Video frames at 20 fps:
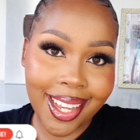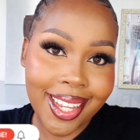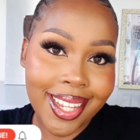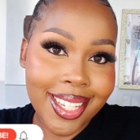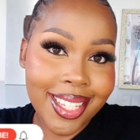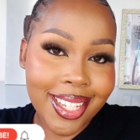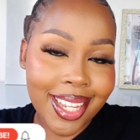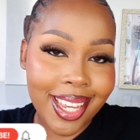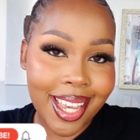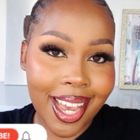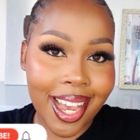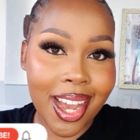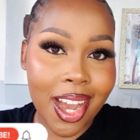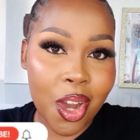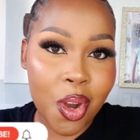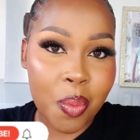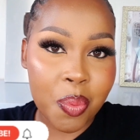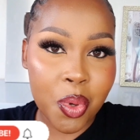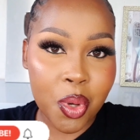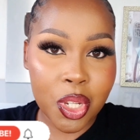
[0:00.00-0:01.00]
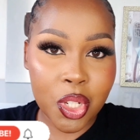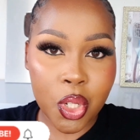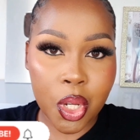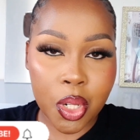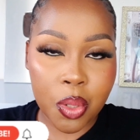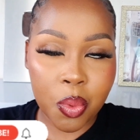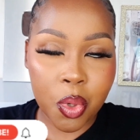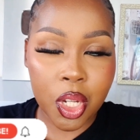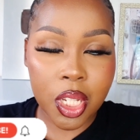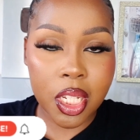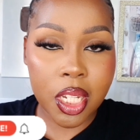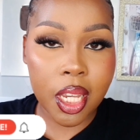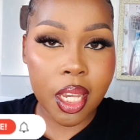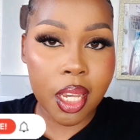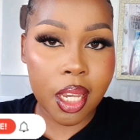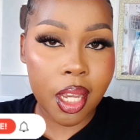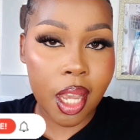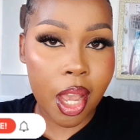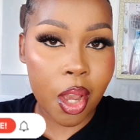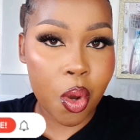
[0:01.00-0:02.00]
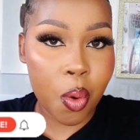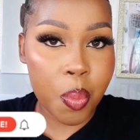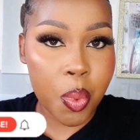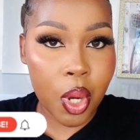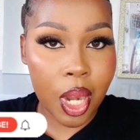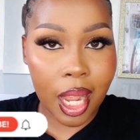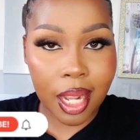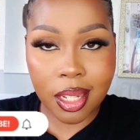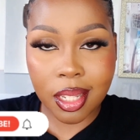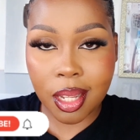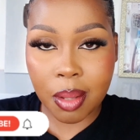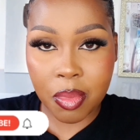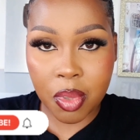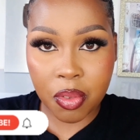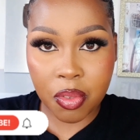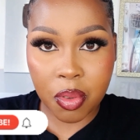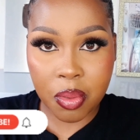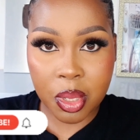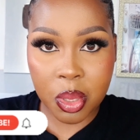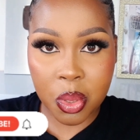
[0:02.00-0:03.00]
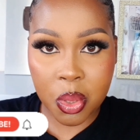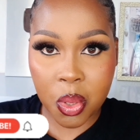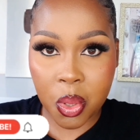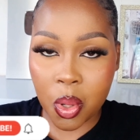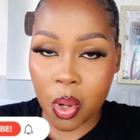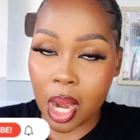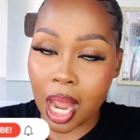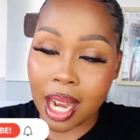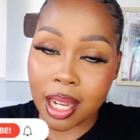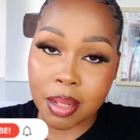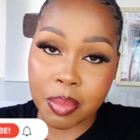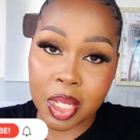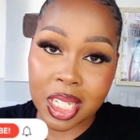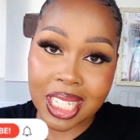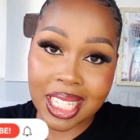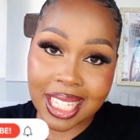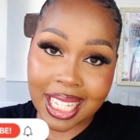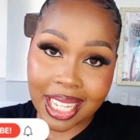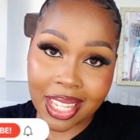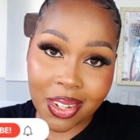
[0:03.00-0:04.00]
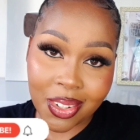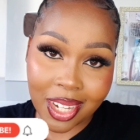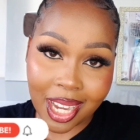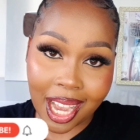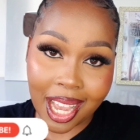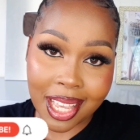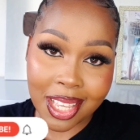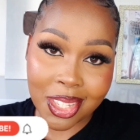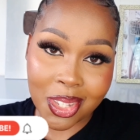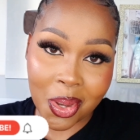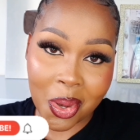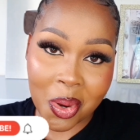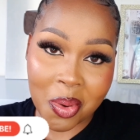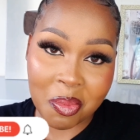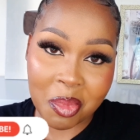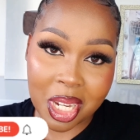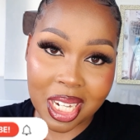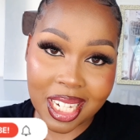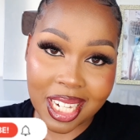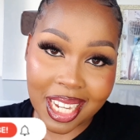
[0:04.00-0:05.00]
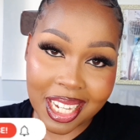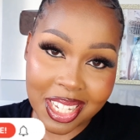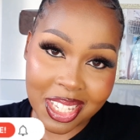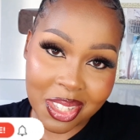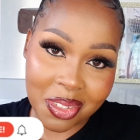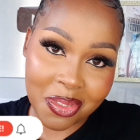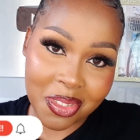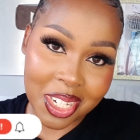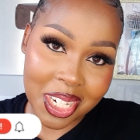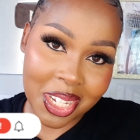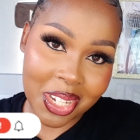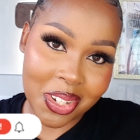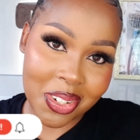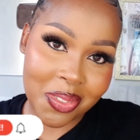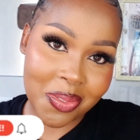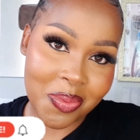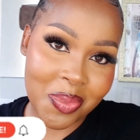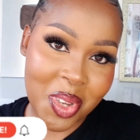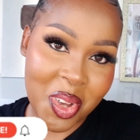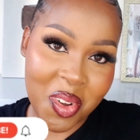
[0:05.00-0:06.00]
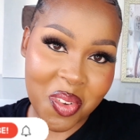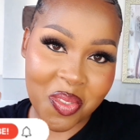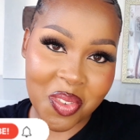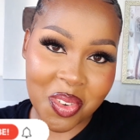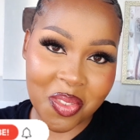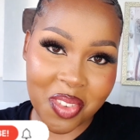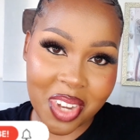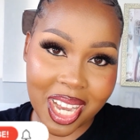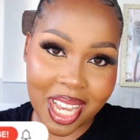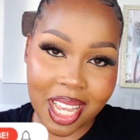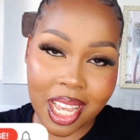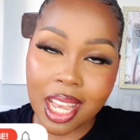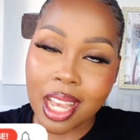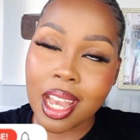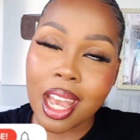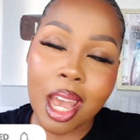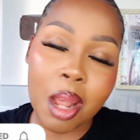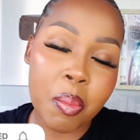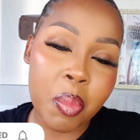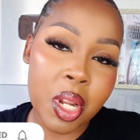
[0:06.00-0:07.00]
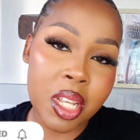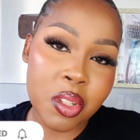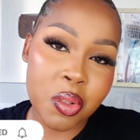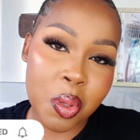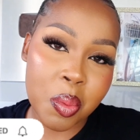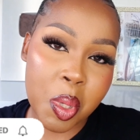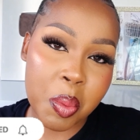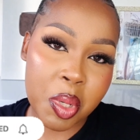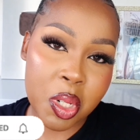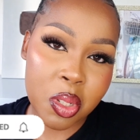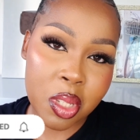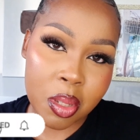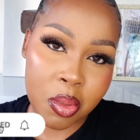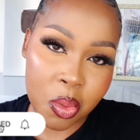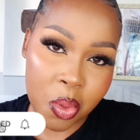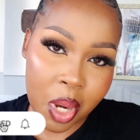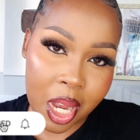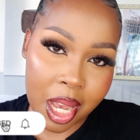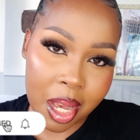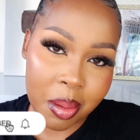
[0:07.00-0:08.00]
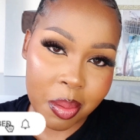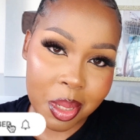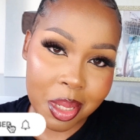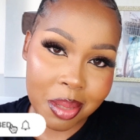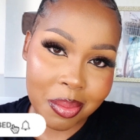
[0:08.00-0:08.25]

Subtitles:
So yeah, I hope you enjoyed watching. I hope you learned something from this tutorial. I'll be seeing you guys on my next video. Bye bye, and please remember to subscribe.